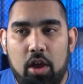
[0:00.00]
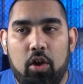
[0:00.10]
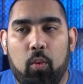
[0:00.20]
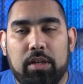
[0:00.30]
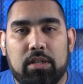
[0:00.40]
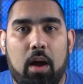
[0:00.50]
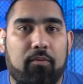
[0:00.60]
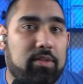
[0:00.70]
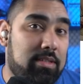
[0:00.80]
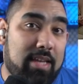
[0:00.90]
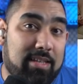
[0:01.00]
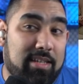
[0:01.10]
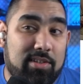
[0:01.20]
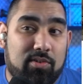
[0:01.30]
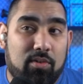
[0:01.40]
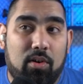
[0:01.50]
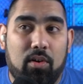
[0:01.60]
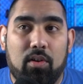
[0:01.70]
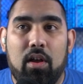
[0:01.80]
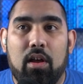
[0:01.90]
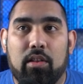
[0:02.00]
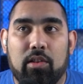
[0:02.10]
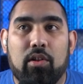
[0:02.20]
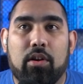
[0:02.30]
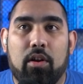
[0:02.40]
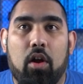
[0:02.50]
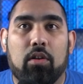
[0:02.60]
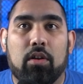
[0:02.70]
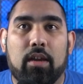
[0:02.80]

which conferences as I scroll look are looking